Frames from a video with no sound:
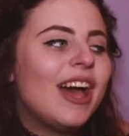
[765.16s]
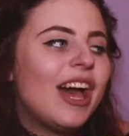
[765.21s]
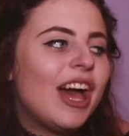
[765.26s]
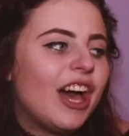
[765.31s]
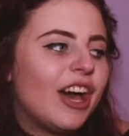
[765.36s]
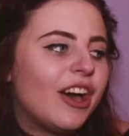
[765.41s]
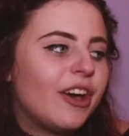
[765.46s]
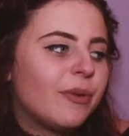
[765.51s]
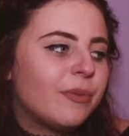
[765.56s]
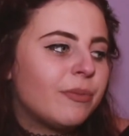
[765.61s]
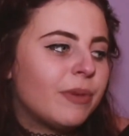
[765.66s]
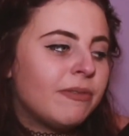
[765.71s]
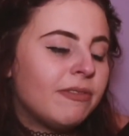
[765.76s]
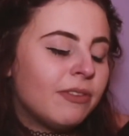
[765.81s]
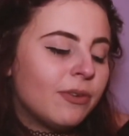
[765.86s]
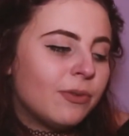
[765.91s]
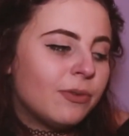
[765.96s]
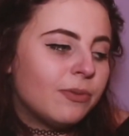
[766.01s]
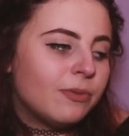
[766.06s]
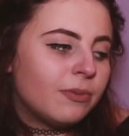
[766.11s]

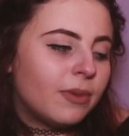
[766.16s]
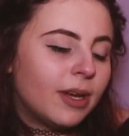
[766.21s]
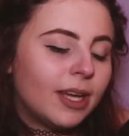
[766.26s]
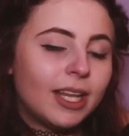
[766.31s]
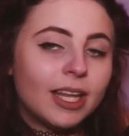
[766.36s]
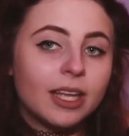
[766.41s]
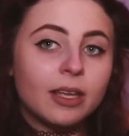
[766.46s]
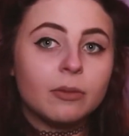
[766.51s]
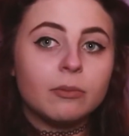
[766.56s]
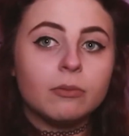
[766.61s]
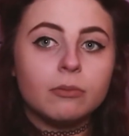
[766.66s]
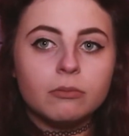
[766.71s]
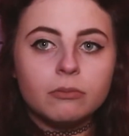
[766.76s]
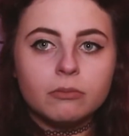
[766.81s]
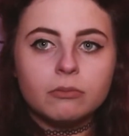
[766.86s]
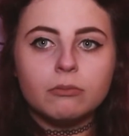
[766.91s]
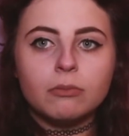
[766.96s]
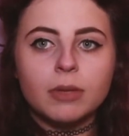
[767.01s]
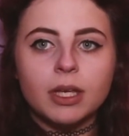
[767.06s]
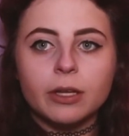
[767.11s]
My like
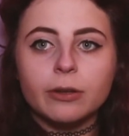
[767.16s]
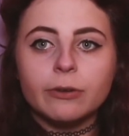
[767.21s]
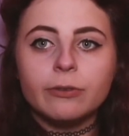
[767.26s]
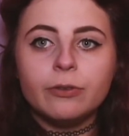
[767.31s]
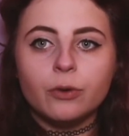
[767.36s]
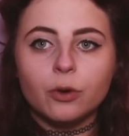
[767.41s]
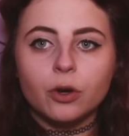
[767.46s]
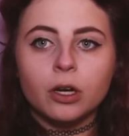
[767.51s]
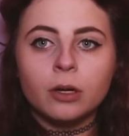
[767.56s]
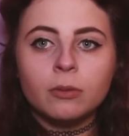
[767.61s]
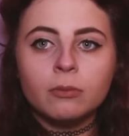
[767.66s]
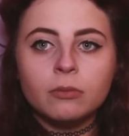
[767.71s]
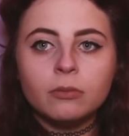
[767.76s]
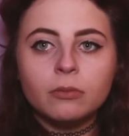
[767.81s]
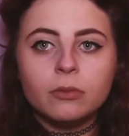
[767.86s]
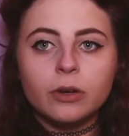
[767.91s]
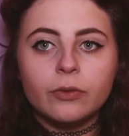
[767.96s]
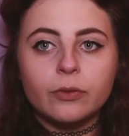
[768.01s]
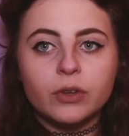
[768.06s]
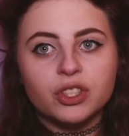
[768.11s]
main
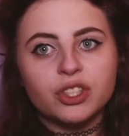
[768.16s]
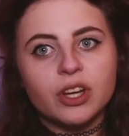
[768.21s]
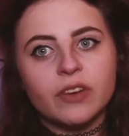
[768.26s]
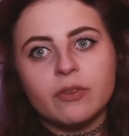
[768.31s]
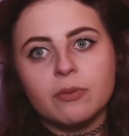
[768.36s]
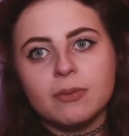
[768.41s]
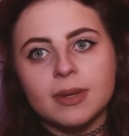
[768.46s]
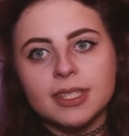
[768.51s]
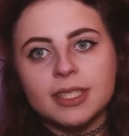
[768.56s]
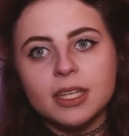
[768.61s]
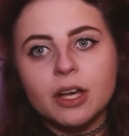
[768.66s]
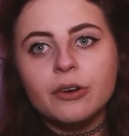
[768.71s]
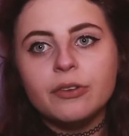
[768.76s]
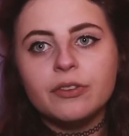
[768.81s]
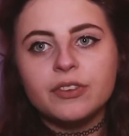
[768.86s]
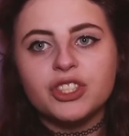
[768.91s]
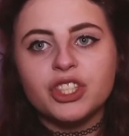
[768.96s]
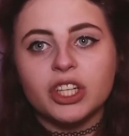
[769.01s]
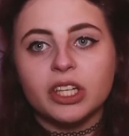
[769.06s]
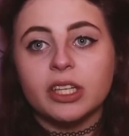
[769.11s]
form of witchcraft for
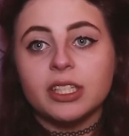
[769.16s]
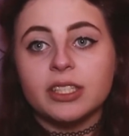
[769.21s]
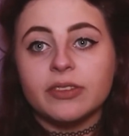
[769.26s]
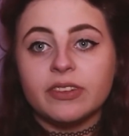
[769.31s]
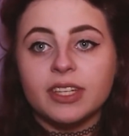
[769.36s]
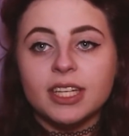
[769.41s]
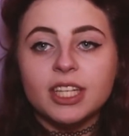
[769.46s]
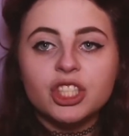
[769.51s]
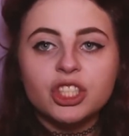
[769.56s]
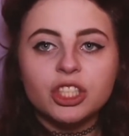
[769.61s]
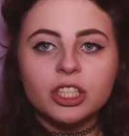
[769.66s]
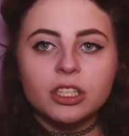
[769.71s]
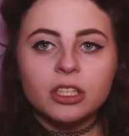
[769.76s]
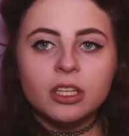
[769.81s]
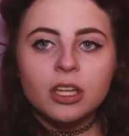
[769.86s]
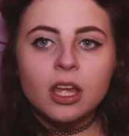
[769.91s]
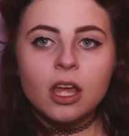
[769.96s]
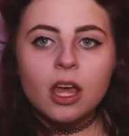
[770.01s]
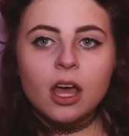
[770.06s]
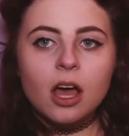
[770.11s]
myself is generally divination.
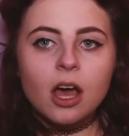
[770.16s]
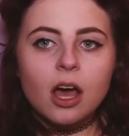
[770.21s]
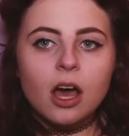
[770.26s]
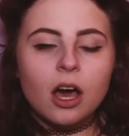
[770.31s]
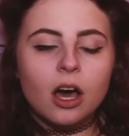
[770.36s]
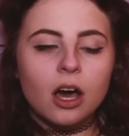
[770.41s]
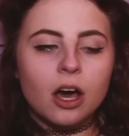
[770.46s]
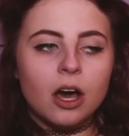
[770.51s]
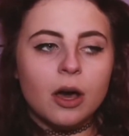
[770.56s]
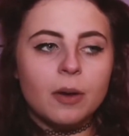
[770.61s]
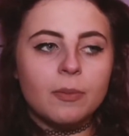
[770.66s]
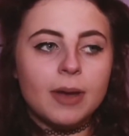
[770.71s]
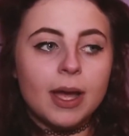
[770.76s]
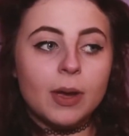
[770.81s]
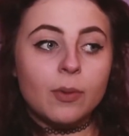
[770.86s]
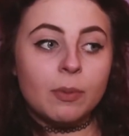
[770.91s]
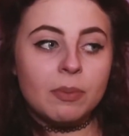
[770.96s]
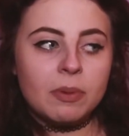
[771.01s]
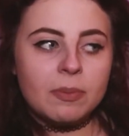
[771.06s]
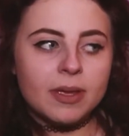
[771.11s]
I
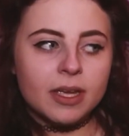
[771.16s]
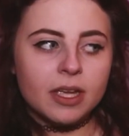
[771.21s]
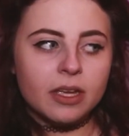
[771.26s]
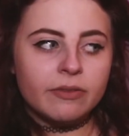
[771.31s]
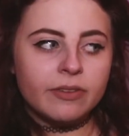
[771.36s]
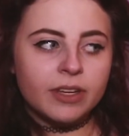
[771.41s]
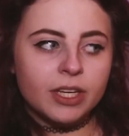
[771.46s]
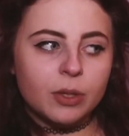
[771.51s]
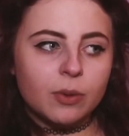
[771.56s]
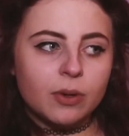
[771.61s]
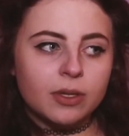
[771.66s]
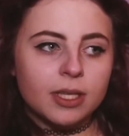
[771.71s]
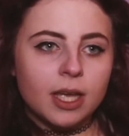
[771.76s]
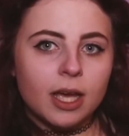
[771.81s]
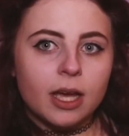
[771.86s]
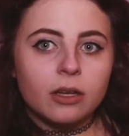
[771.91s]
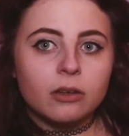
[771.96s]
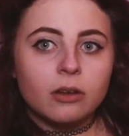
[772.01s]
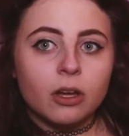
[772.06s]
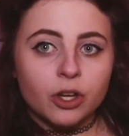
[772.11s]
will be making a video on
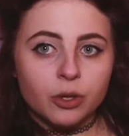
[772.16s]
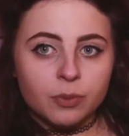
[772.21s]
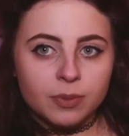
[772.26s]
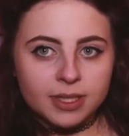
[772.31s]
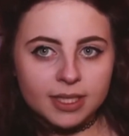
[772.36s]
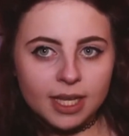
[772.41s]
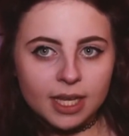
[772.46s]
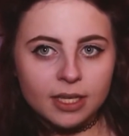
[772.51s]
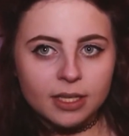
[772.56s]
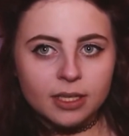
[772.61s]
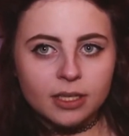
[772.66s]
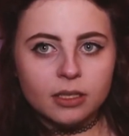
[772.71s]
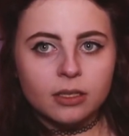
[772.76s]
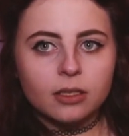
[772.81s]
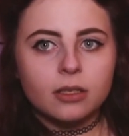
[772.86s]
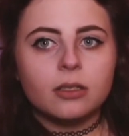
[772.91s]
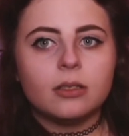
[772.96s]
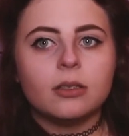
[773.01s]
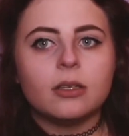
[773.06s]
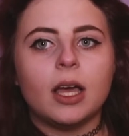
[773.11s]
that 100%,
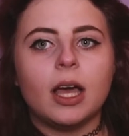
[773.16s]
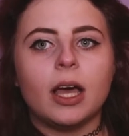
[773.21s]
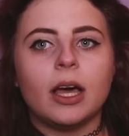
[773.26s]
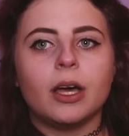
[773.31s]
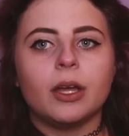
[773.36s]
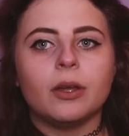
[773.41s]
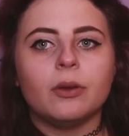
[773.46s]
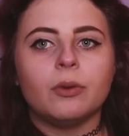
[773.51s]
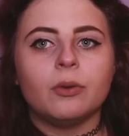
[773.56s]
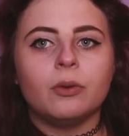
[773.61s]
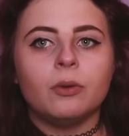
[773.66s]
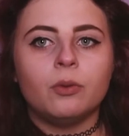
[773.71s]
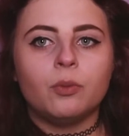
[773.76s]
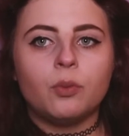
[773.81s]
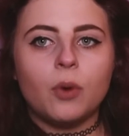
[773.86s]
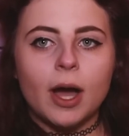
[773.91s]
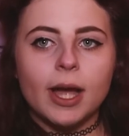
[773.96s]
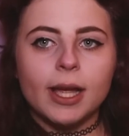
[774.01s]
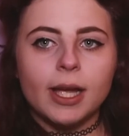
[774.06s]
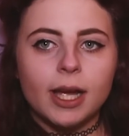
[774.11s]
and
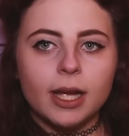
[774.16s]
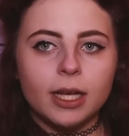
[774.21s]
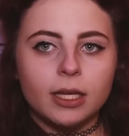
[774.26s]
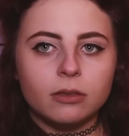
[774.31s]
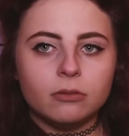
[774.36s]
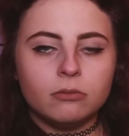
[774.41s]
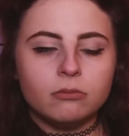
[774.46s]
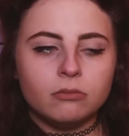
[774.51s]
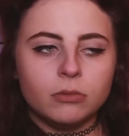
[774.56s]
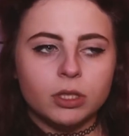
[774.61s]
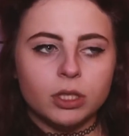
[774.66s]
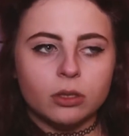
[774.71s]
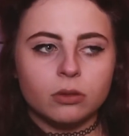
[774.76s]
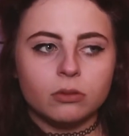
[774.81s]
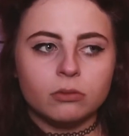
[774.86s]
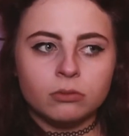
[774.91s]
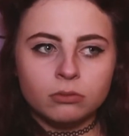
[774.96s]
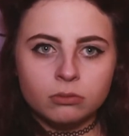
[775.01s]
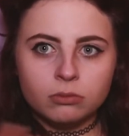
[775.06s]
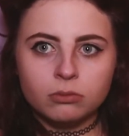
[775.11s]
why I, you know,